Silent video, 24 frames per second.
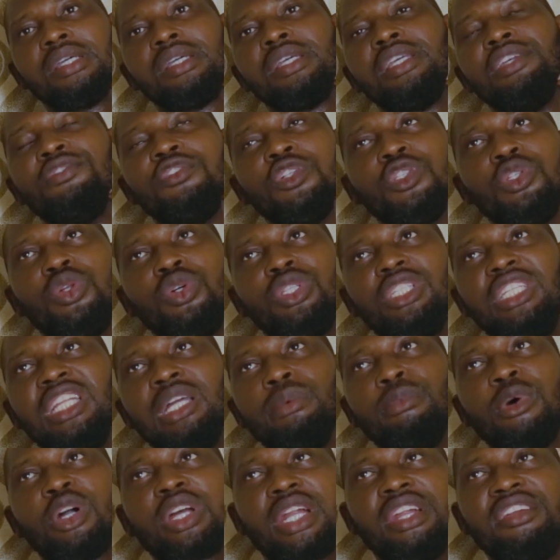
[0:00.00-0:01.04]
even though the
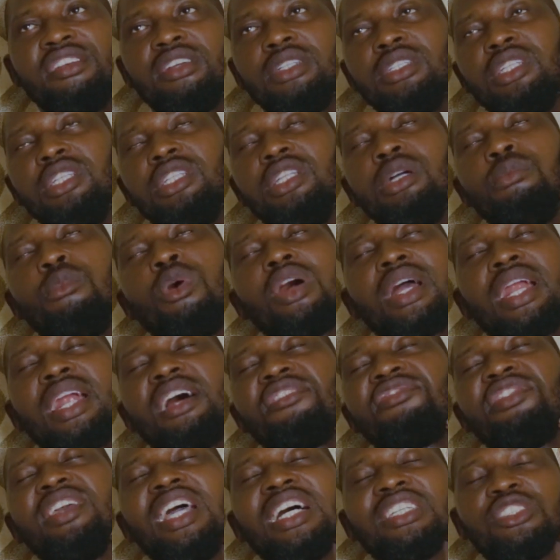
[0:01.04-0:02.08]

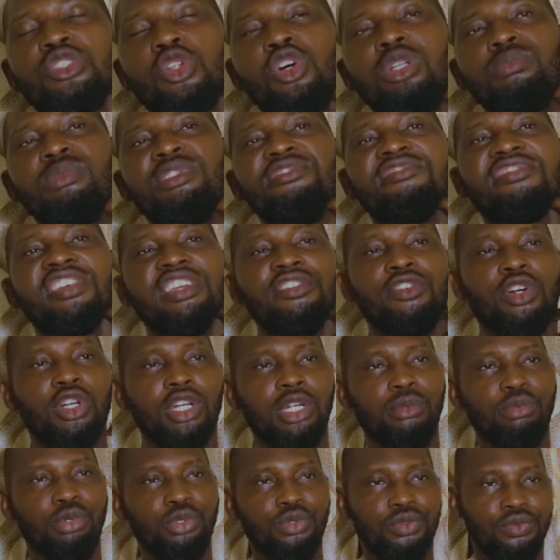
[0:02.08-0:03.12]
demography has not been
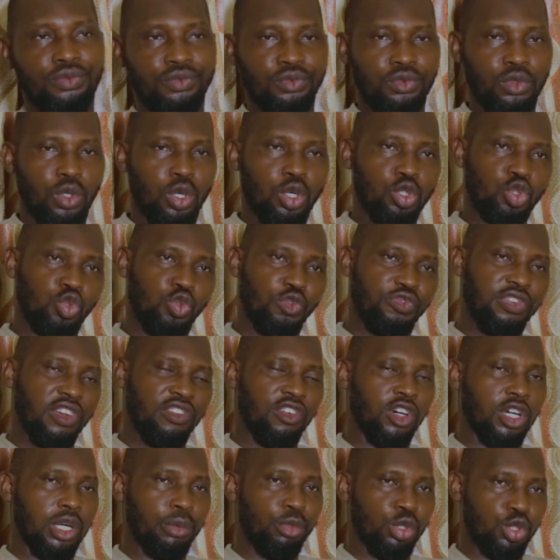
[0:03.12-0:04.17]
favorable or too
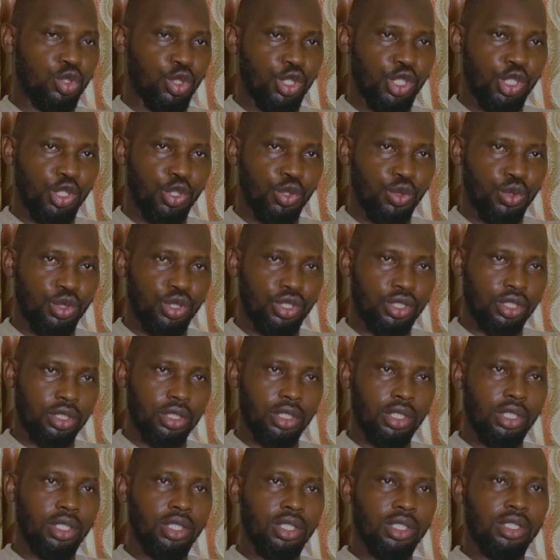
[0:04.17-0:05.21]
favorable to the youth
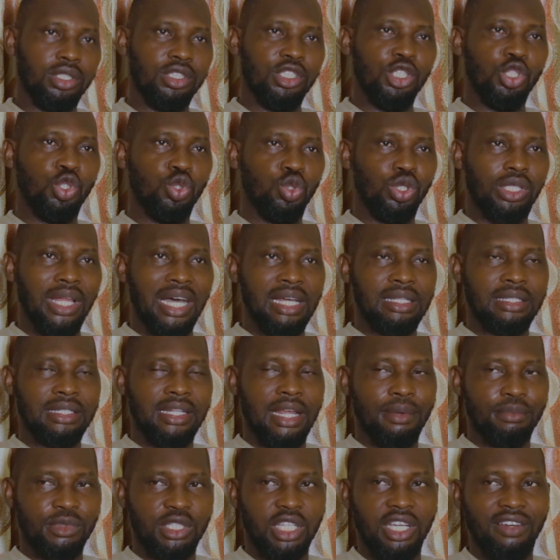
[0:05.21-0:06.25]

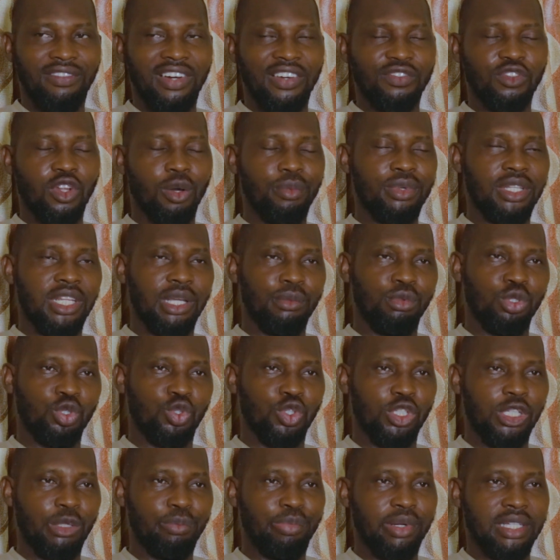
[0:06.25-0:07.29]
themselves have not been able
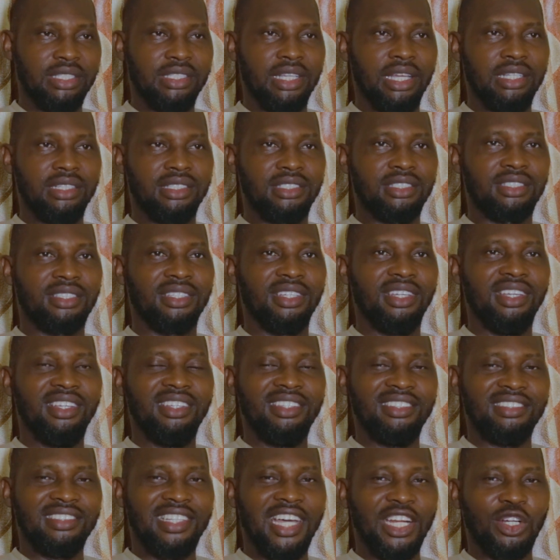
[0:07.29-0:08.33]
to represent
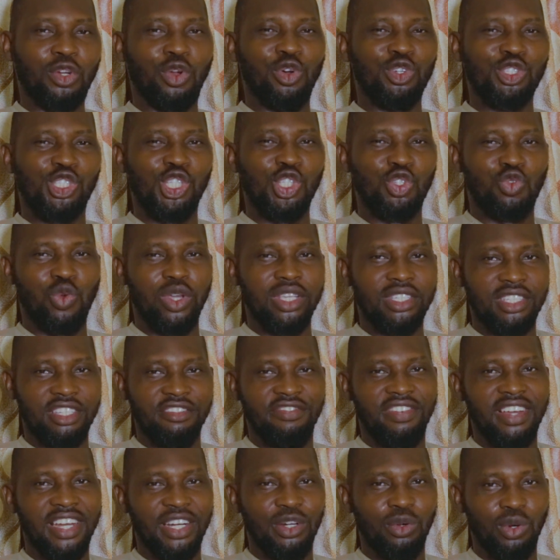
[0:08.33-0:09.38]
that constituency
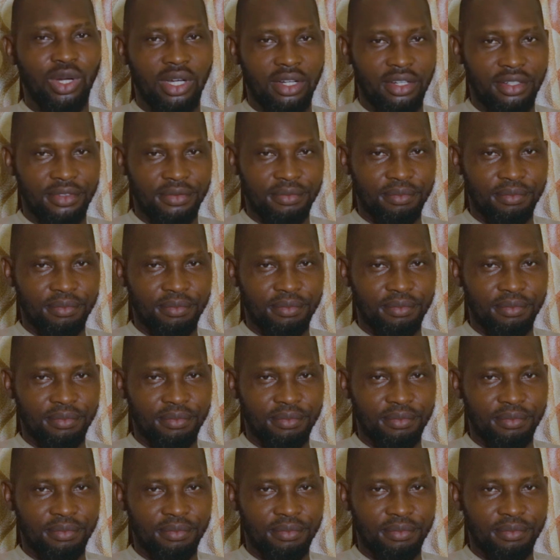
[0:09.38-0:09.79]
very well.